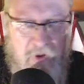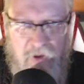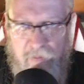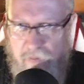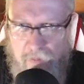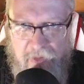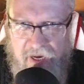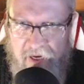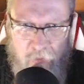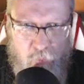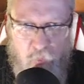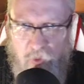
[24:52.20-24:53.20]
man,
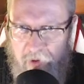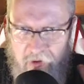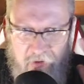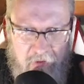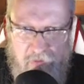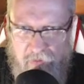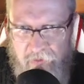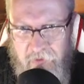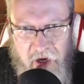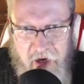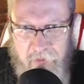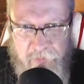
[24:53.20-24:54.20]
woman,
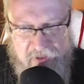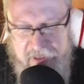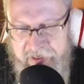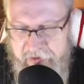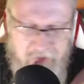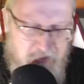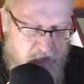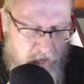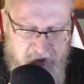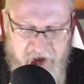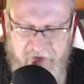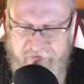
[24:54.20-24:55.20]
up, down,
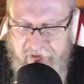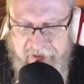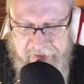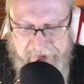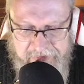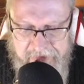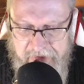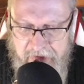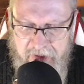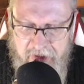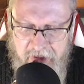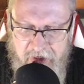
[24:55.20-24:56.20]
whatever it is.
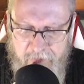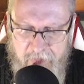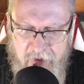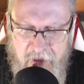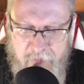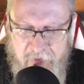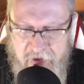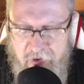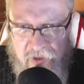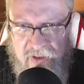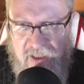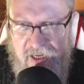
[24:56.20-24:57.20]
But you
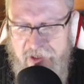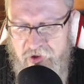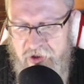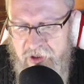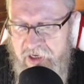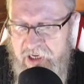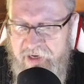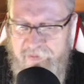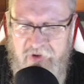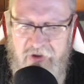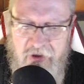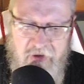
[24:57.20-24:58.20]
attach a name
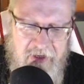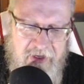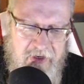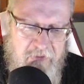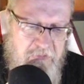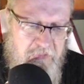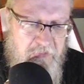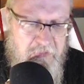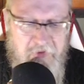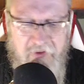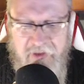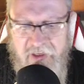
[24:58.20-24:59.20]
to that,
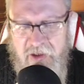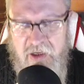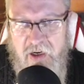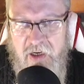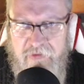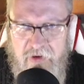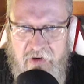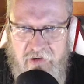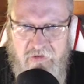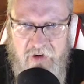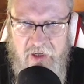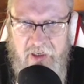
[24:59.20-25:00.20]
and then you kind of
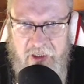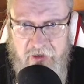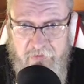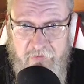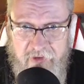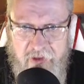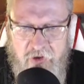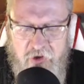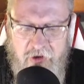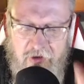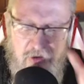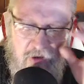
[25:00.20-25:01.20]
agree,
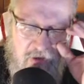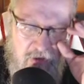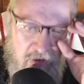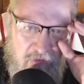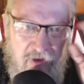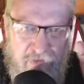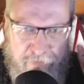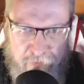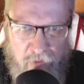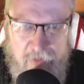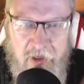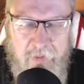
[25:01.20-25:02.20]
convention. You don't agree
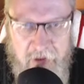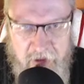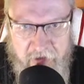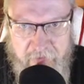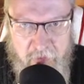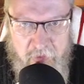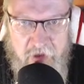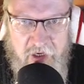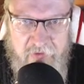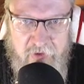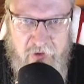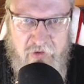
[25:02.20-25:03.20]
formally, but you kind of all kind
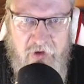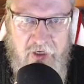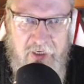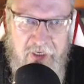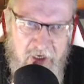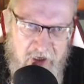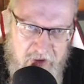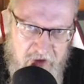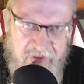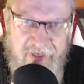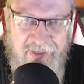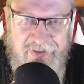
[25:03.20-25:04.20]
of agree that
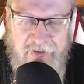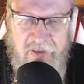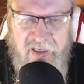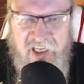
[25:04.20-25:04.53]
that's the name